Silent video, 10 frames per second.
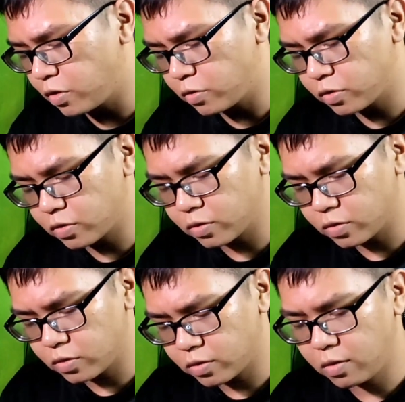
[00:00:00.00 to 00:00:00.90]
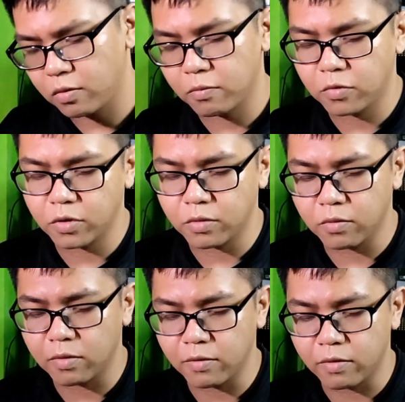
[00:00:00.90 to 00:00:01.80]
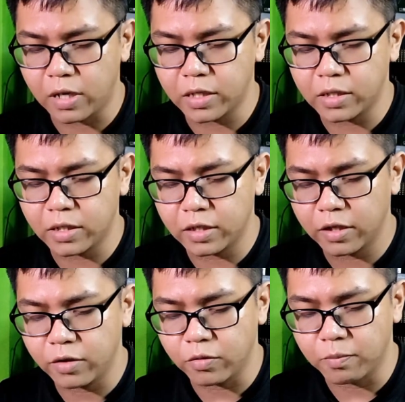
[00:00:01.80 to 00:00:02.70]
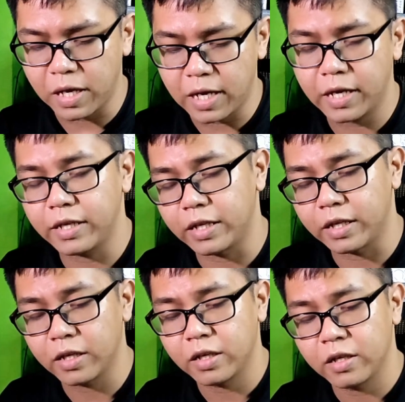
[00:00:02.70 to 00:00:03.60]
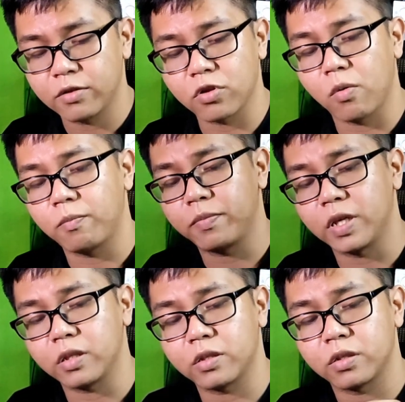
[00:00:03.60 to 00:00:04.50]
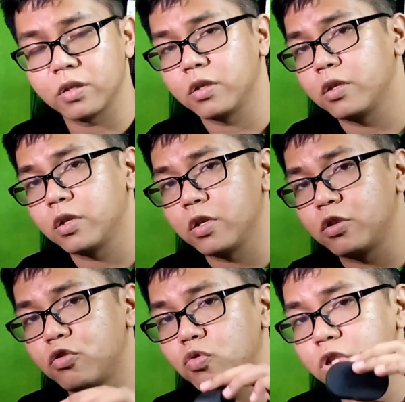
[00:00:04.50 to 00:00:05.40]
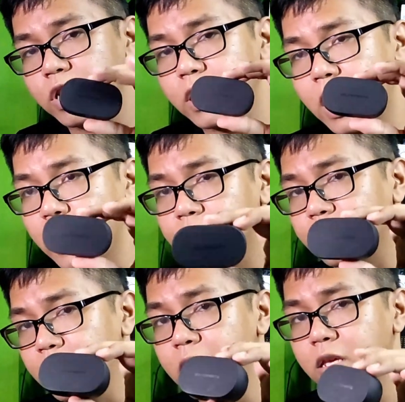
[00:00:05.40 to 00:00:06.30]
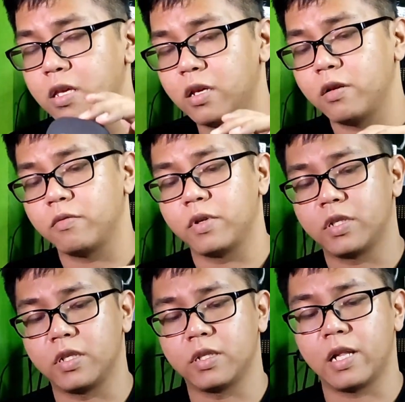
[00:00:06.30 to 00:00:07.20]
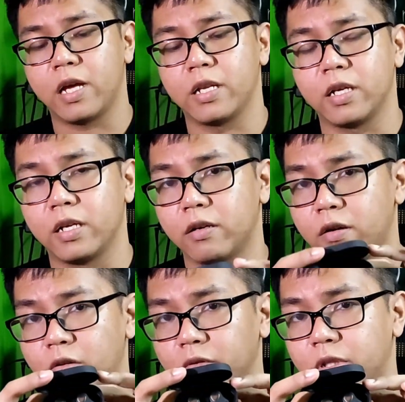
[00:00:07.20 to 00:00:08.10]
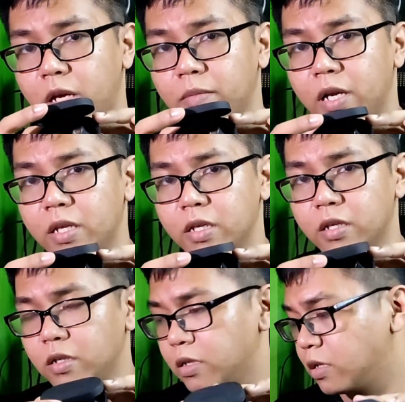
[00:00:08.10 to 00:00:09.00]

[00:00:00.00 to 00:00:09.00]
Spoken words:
also rather you buy the Sounpeats Truengine SE, which is like the round type right here.